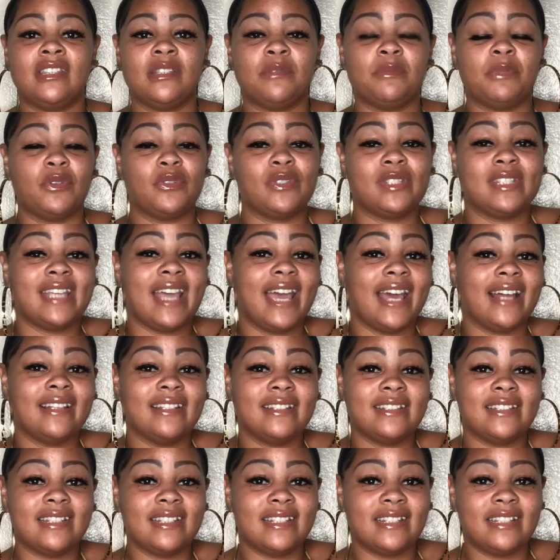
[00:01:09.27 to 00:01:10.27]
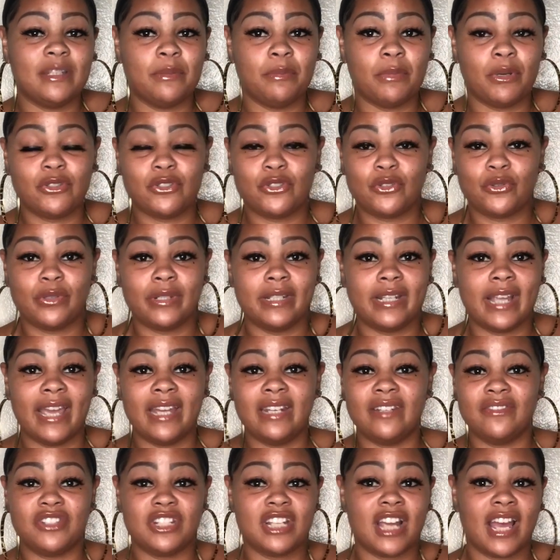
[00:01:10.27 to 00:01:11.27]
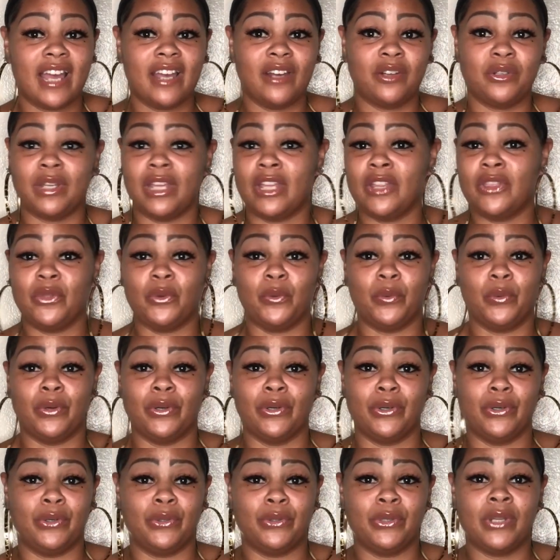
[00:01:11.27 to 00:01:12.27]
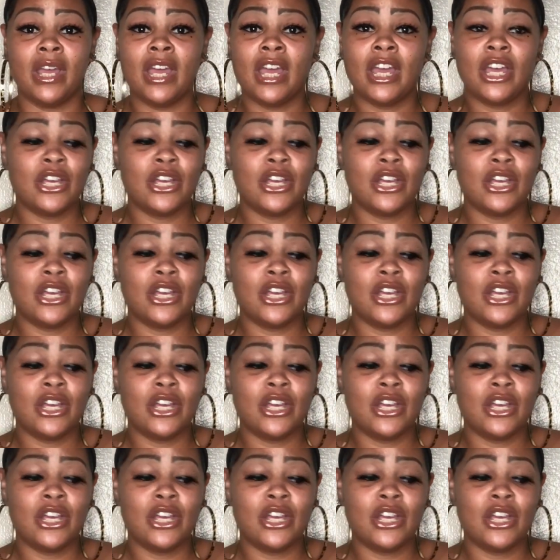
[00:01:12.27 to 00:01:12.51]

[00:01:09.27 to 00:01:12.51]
the most talented, the most creative child in the world.